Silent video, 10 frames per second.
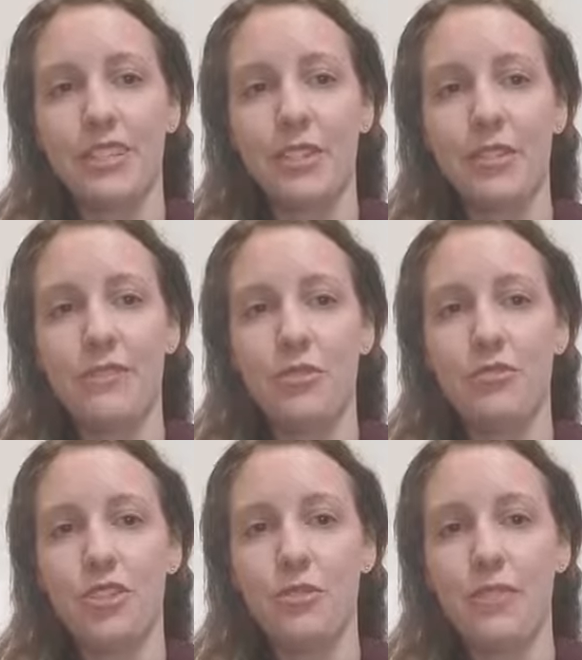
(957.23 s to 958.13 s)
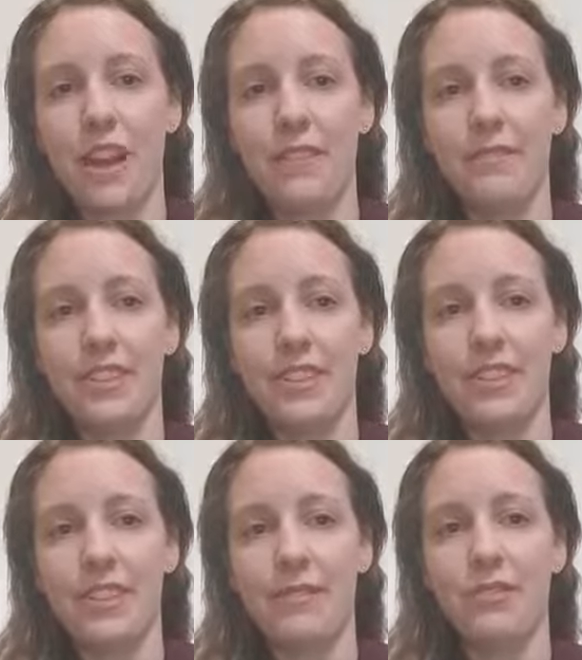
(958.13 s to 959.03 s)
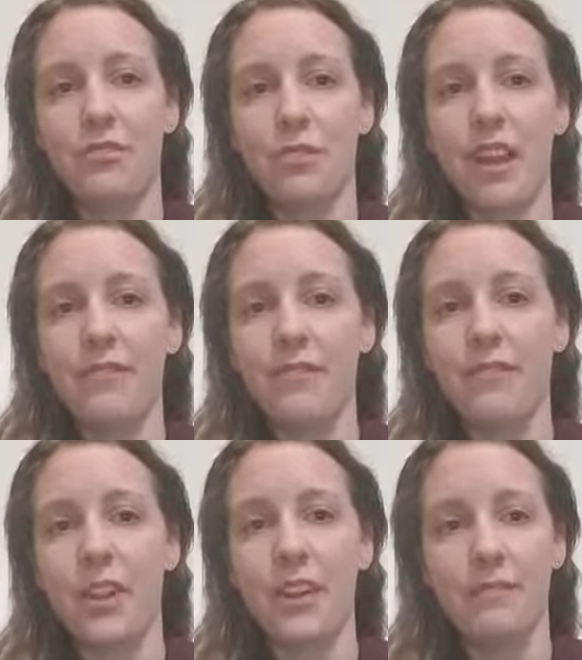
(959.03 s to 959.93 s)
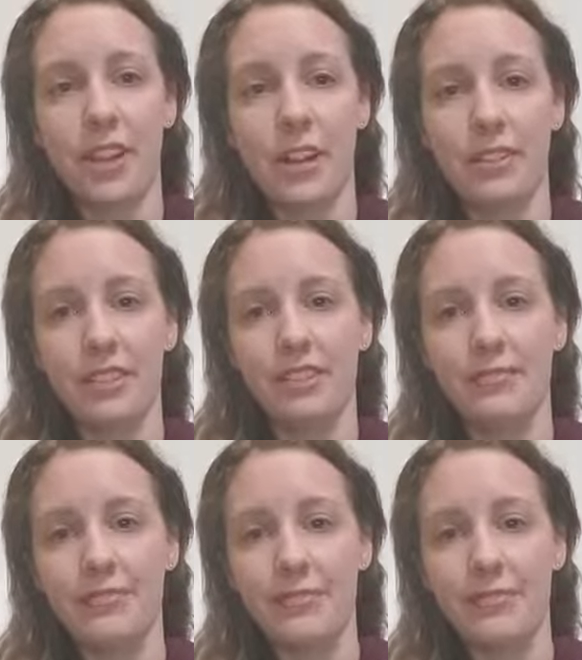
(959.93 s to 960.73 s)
So if you do have the virus,